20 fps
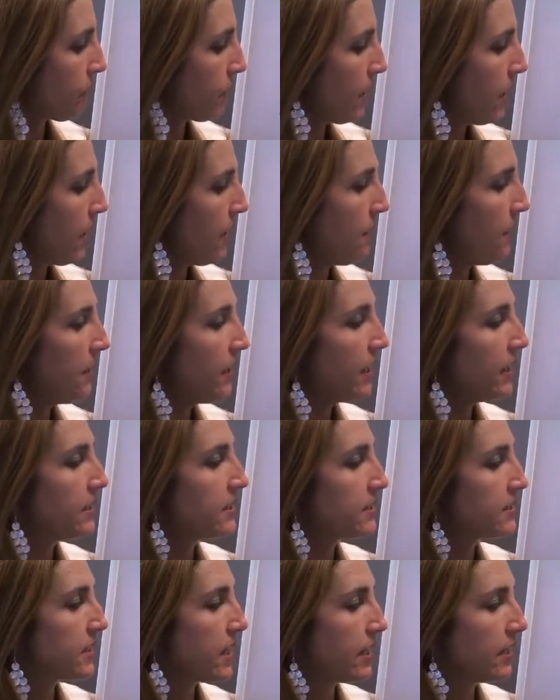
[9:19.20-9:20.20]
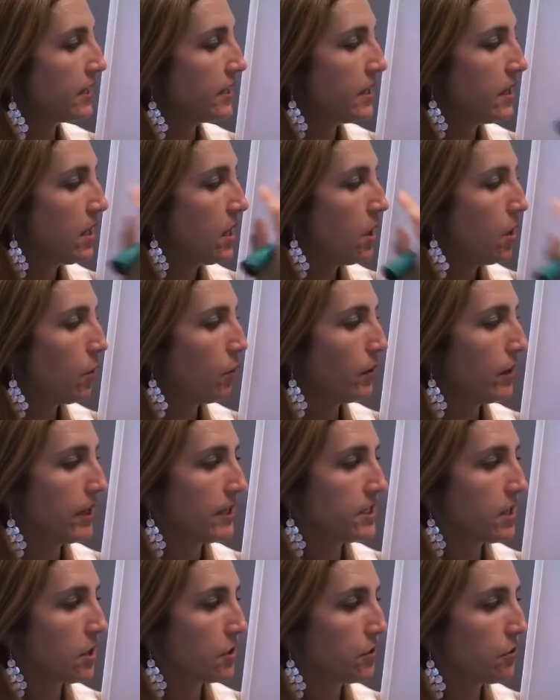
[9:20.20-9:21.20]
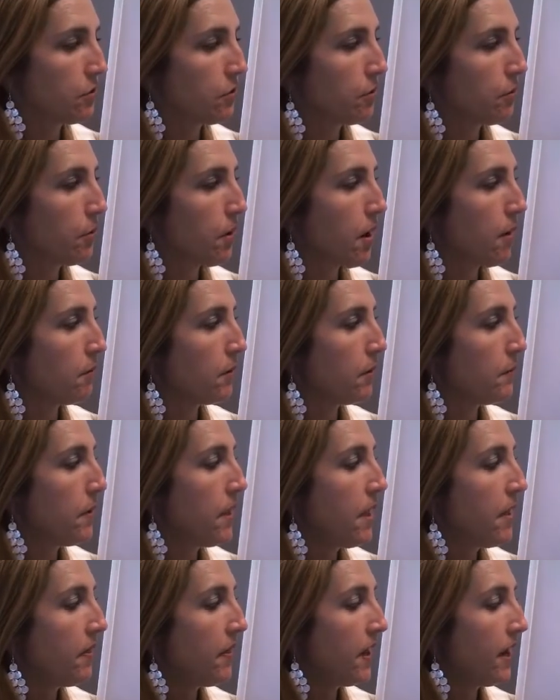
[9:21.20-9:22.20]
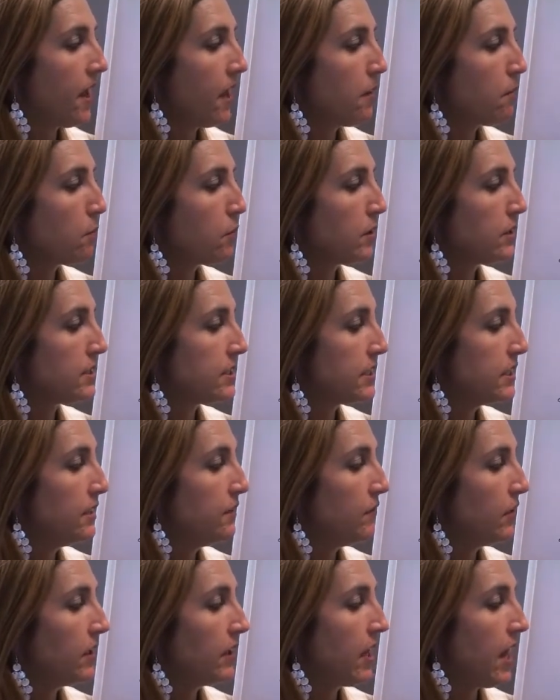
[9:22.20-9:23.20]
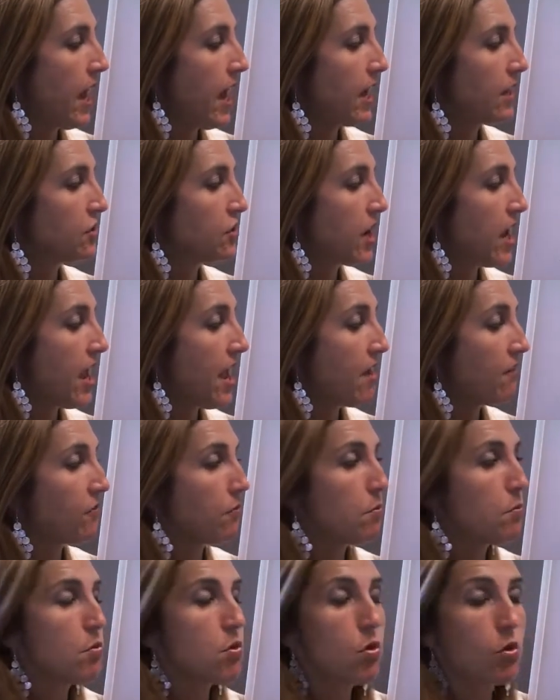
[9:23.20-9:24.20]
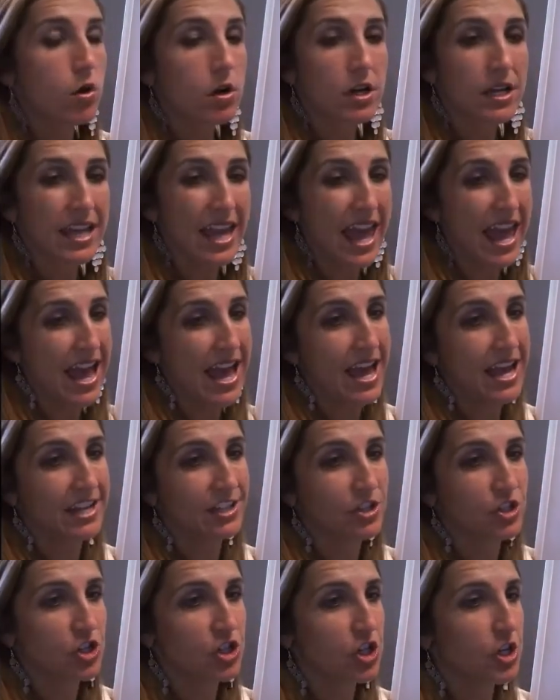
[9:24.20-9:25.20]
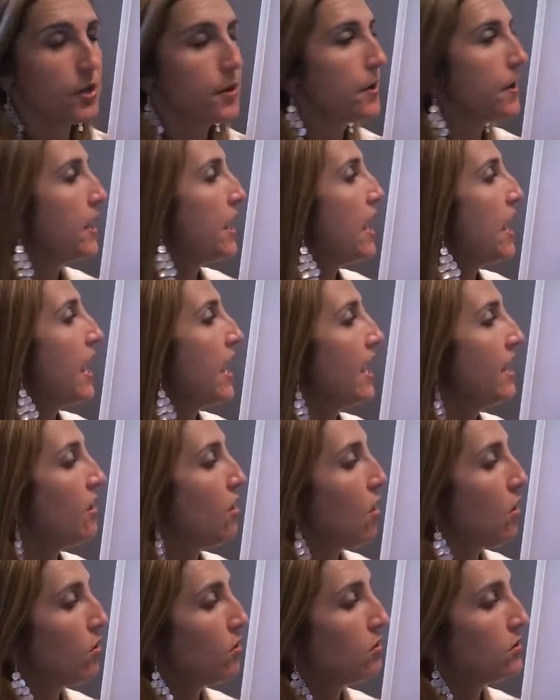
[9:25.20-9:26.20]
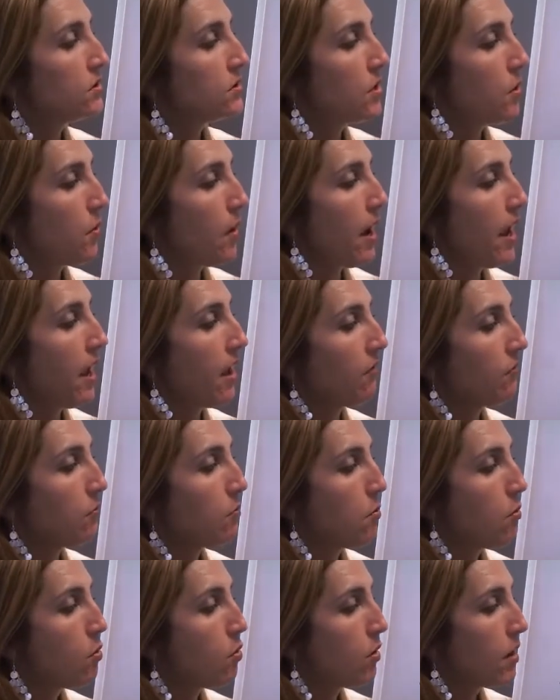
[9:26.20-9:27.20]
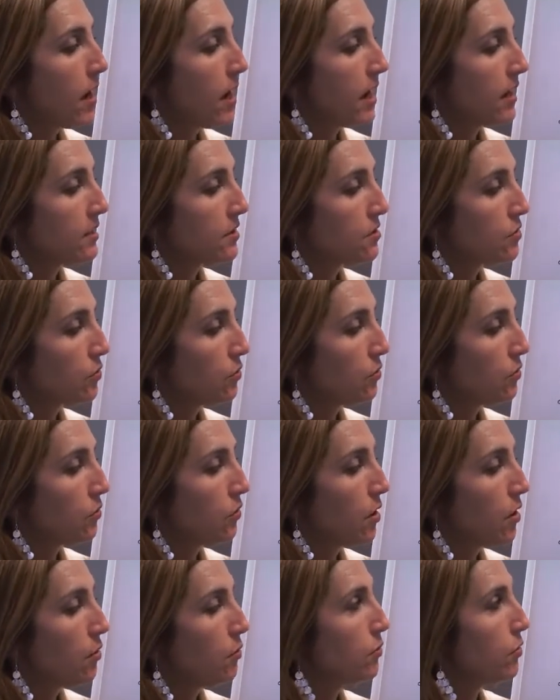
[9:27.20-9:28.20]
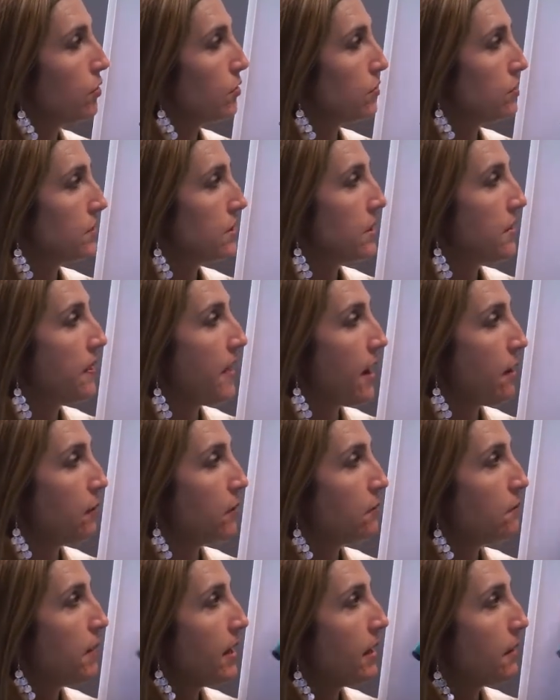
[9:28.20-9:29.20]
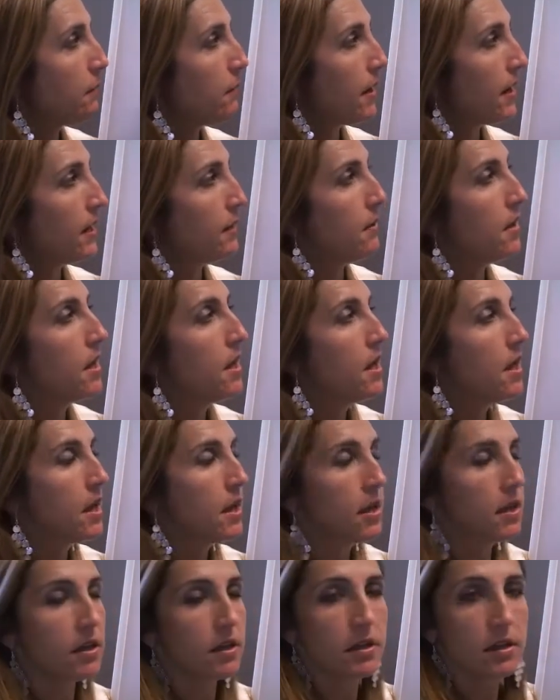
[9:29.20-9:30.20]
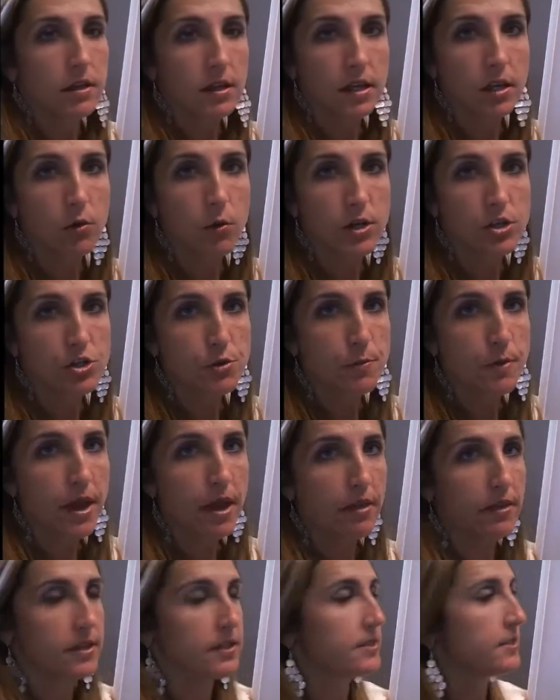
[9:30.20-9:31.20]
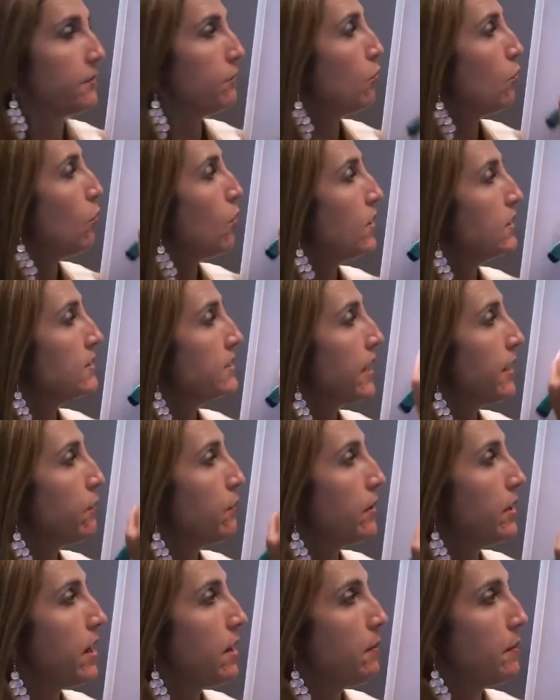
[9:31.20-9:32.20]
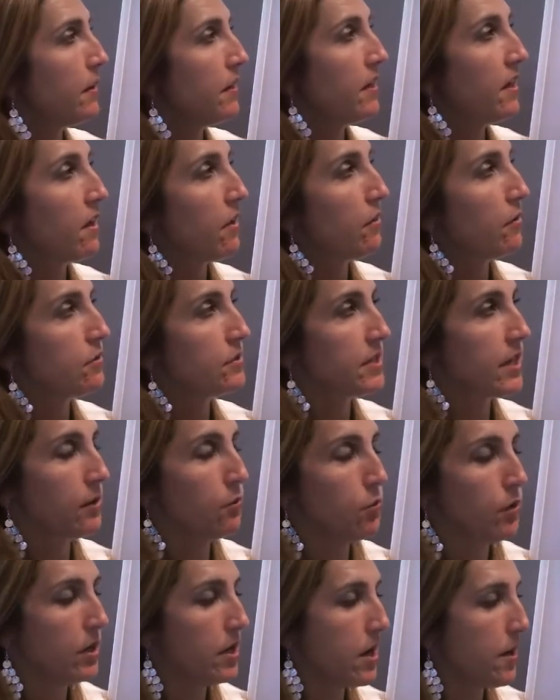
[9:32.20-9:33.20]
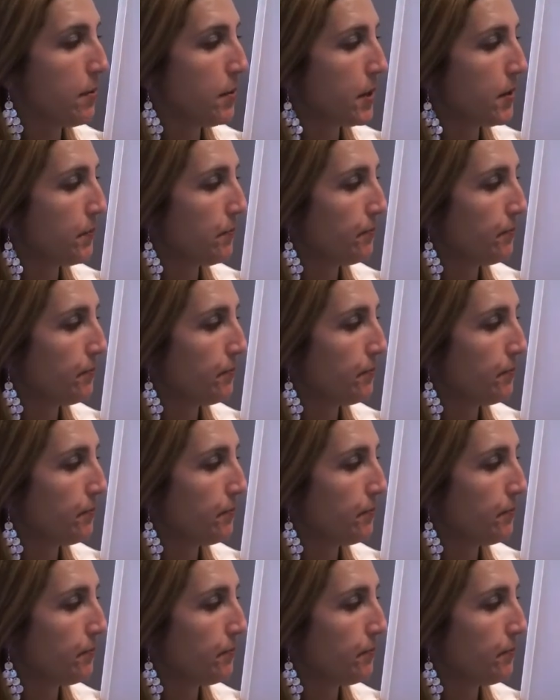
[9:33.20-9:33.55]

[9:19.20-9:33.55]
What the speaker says: And then I decided when I talked through the problem that I am receiving cash. I have more cash, and also I have more external owners. That would make my equation balance if one side went up and the other side went up.